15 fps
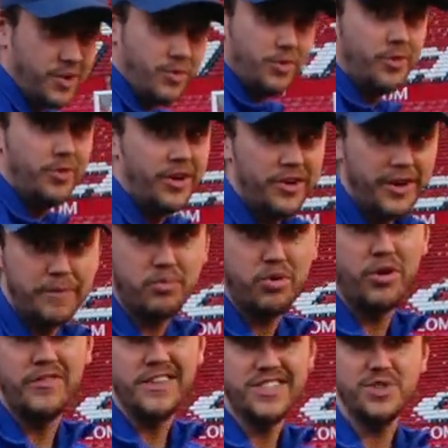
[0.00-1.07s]
Top corner. I'm going to
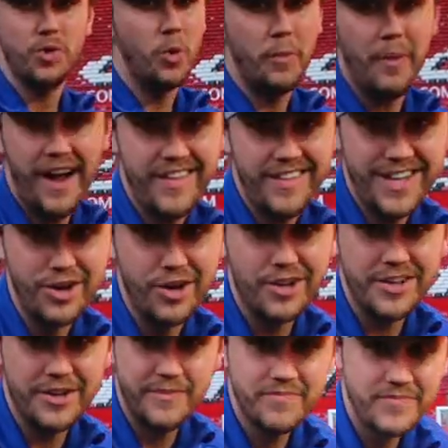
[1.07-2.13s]
prove this. It's not all about how they
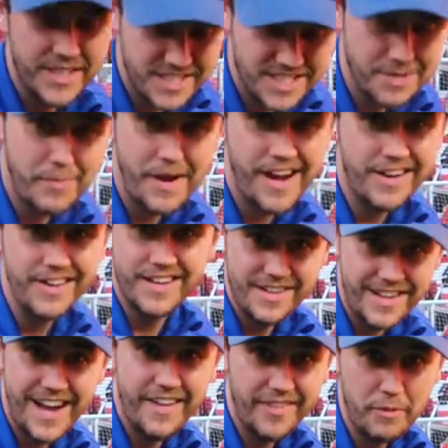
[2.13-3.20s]
look, it's about
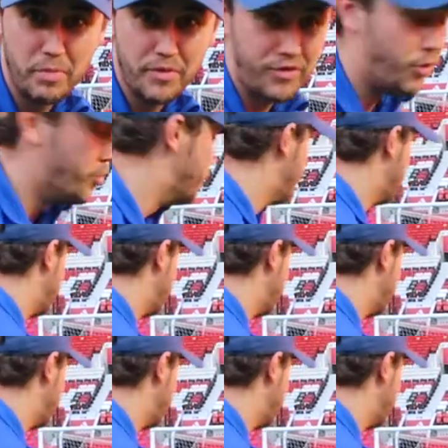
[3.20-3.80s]
how they perform.